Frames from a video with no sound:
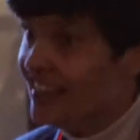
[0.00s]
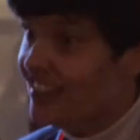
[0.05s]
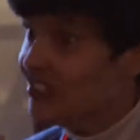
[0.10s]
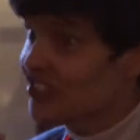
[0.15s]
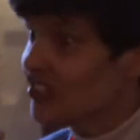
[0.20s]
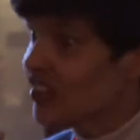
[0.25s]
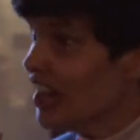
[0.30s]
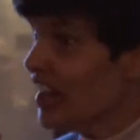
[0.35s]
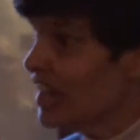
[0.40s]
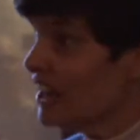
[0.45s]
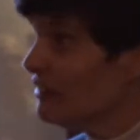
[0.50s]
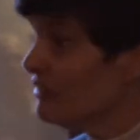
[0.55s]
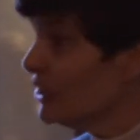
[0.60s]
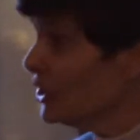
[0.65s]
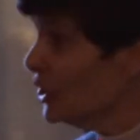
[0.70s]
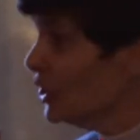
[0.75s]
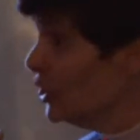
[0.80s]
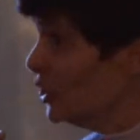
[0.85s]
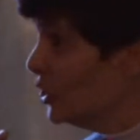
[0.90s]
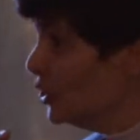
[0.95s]
is kind of a
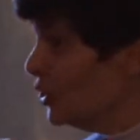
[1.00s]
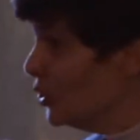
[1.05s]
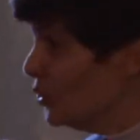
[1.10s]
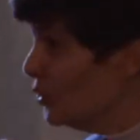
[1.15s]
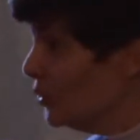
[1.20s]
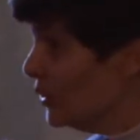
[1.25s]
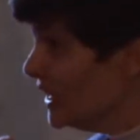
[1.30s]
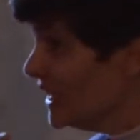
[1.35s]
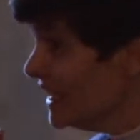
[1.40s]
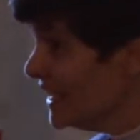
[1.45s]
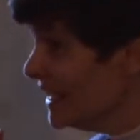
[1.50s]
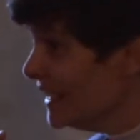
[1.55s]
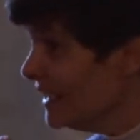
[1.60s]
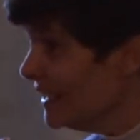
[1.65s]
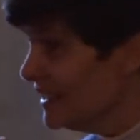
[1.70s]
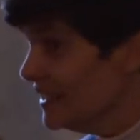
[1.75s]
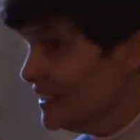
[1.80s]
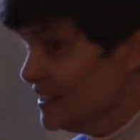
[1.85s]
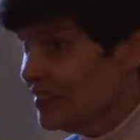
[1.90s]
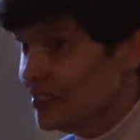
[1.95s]

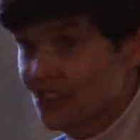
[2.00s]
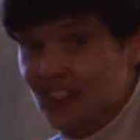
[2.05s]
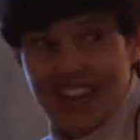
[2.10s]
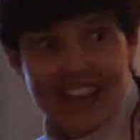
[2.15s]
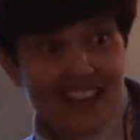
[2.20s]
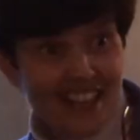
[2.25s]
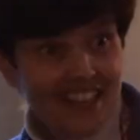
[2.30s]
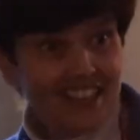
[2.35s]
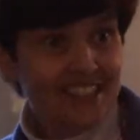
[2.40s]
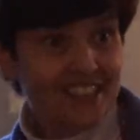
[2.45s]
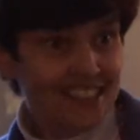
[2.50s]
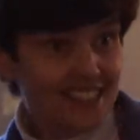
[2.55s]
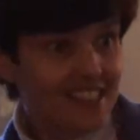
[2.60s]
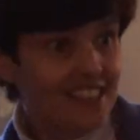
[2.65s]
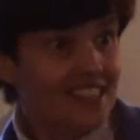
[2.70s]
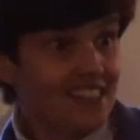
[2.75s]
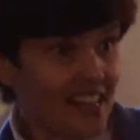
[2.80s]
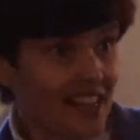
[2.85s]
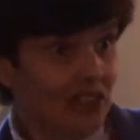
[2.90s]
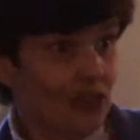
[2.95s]
gooey, tasty
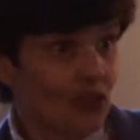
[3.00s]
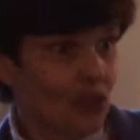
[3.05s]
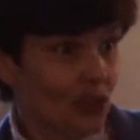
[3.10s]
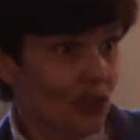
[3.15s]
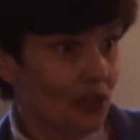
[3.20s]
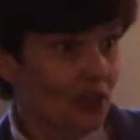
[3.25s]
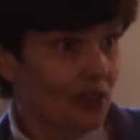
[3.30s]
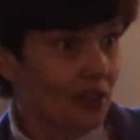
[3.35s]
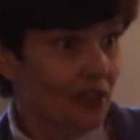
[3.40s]
center.